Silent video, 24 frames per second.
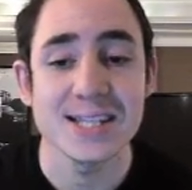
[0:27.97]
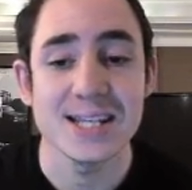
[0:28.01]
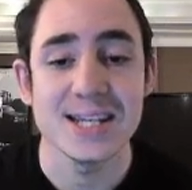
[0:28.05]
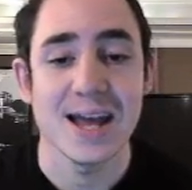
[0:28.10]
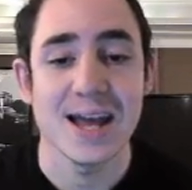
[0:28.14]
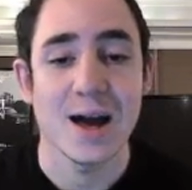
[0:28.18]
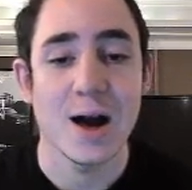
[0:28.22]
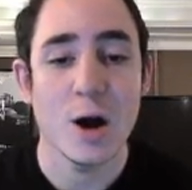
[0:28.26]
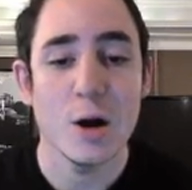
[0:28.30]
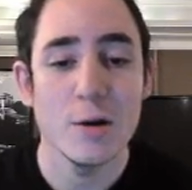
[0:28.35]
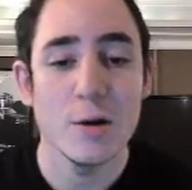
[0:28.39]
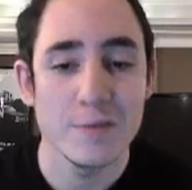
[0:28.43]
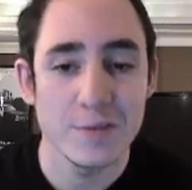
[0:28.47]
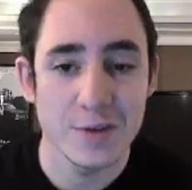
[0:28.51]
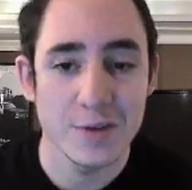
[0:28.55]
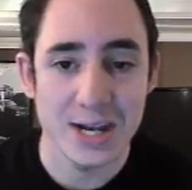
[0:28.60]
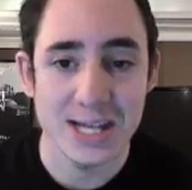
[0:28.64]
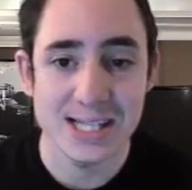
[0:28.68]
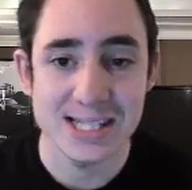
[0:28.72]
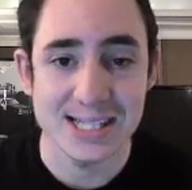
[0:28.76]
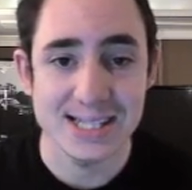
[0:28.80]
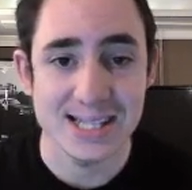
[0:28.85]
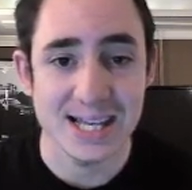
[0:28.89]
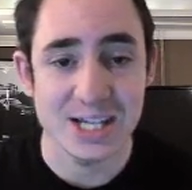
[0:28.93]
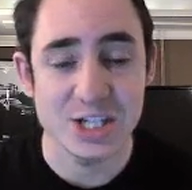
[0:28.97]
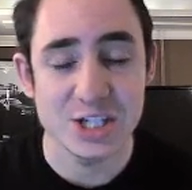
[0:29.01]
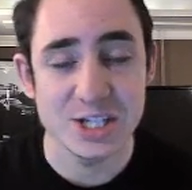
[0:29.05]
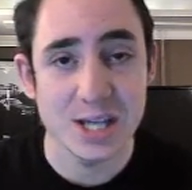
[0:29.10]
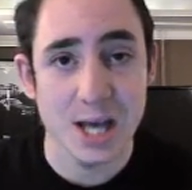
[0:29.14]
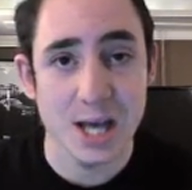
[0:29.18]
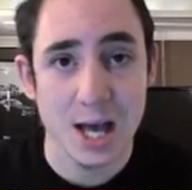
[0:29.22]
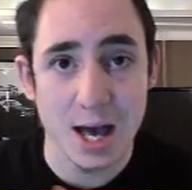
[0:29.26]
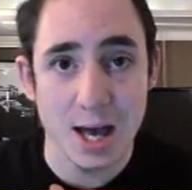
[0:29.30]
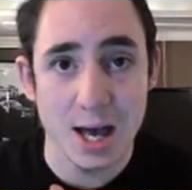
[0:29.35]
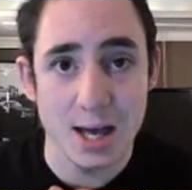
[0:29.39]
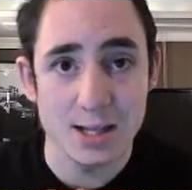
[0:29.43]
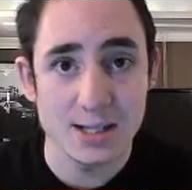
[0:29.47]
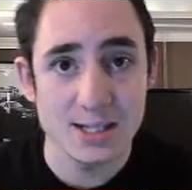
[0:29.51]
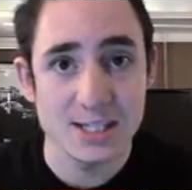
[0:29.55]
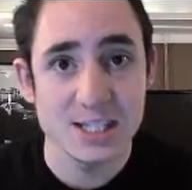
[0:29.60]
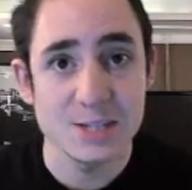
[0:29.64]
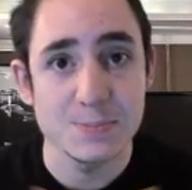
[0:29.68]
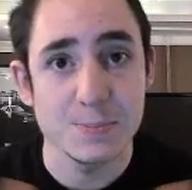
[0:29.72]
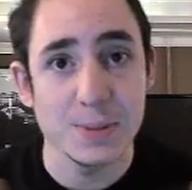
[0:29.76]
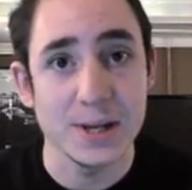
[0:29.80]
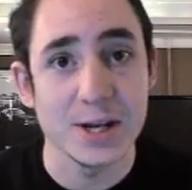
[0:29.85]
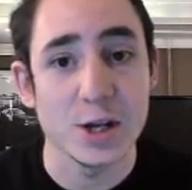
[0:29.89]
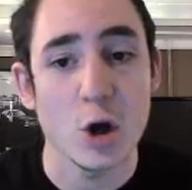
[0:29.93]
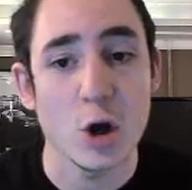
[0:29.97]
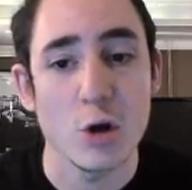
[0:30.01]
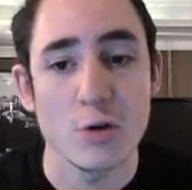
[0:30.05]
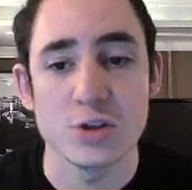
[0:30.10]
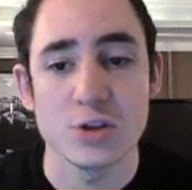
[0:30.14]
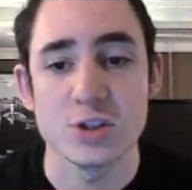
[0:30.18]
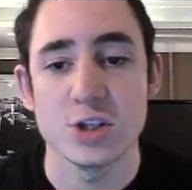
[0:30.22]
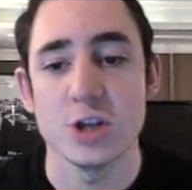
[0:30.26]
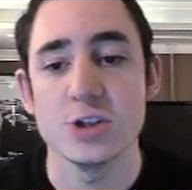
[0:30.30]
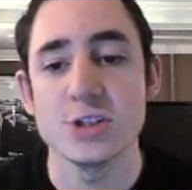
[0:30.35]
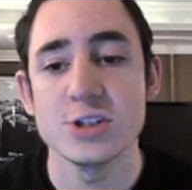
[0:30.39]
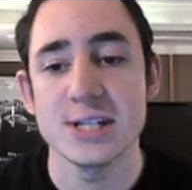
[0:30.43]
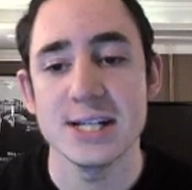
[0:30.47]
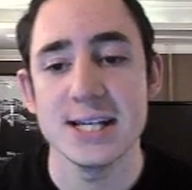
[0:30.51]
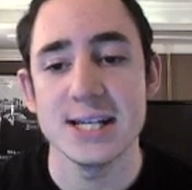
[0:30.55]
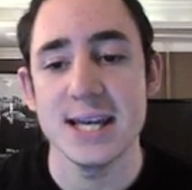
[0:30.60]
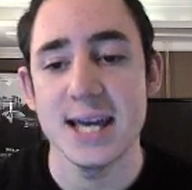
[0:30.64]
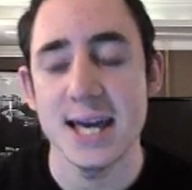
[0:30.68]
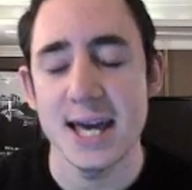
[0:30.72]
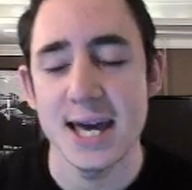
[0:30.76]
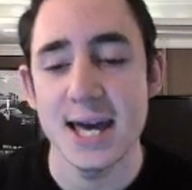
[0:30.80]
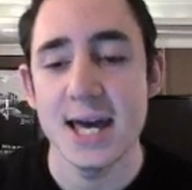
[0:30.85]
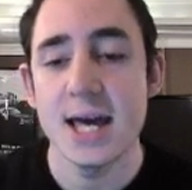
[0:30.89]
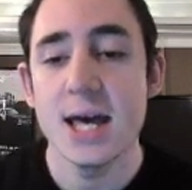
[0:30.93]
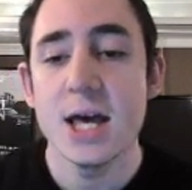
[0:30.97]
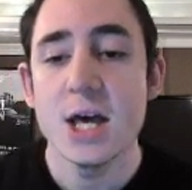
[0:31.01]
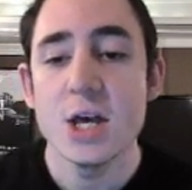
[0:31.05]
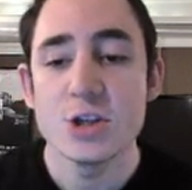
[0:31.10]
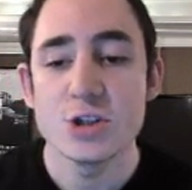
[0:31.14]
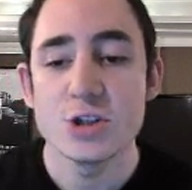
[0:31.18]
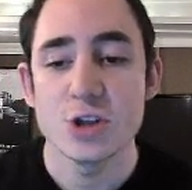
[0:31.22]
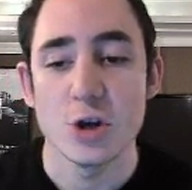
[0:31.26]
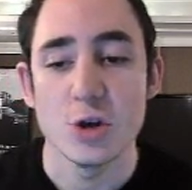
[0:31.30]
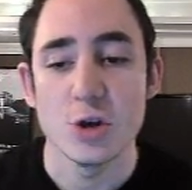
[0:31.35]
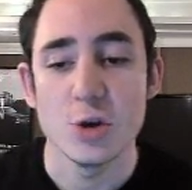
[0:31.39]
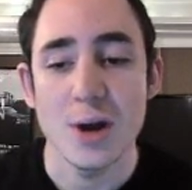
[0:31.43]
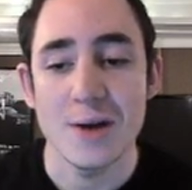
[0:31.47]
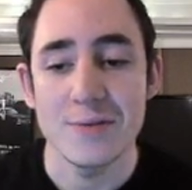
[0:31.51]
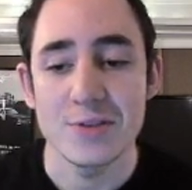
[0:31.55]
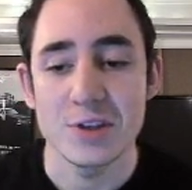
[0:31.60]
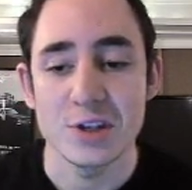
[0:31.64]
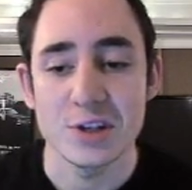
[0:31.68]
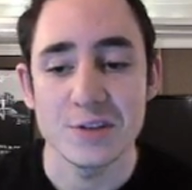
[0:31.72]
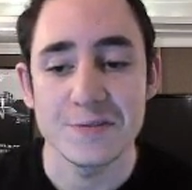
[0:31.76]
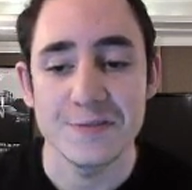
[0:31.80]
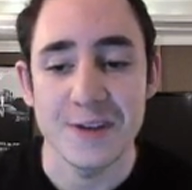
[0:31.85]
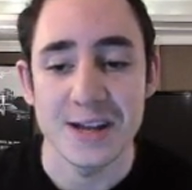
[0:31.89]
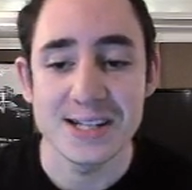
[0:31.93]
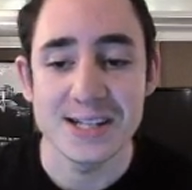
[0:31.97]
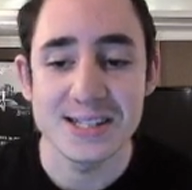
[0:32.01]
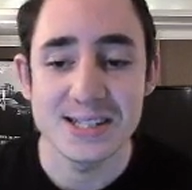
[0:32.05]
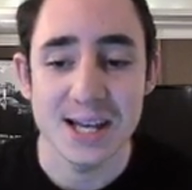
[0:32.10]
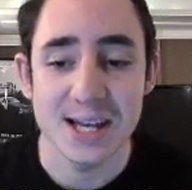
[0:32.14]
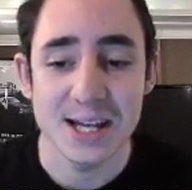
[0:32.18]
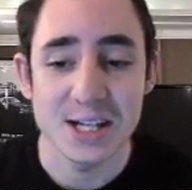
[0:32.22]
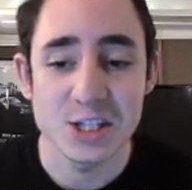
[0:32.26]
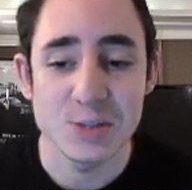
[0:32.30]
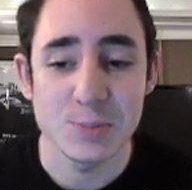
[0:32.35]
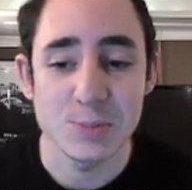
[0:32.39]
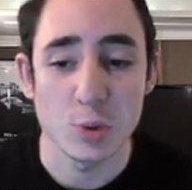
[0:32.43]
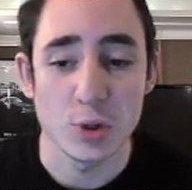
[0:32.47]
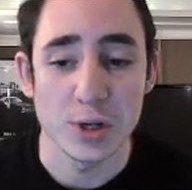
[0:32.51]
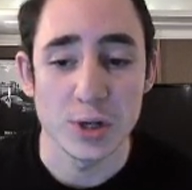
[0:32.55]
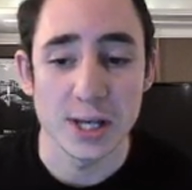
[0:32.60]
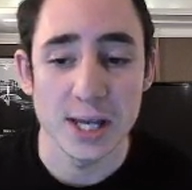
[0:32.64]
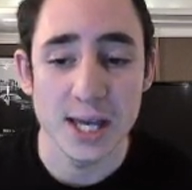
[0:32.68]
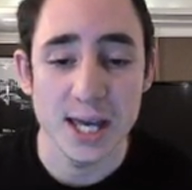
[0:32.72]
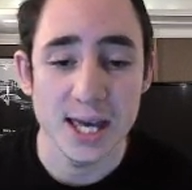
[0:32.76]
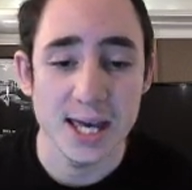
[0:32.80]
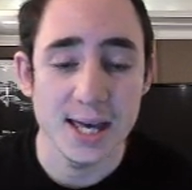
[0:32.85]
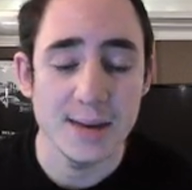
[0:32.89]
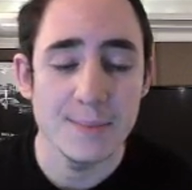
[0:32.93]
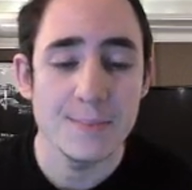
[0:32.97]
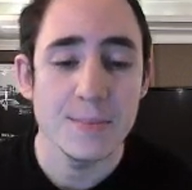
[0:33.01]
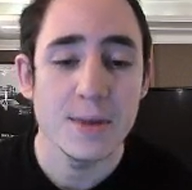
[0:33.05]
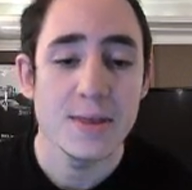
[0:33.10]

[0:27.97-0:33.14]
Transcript: Now, Favelas is actually displayed horizontally here, so you have the defense side spawning here,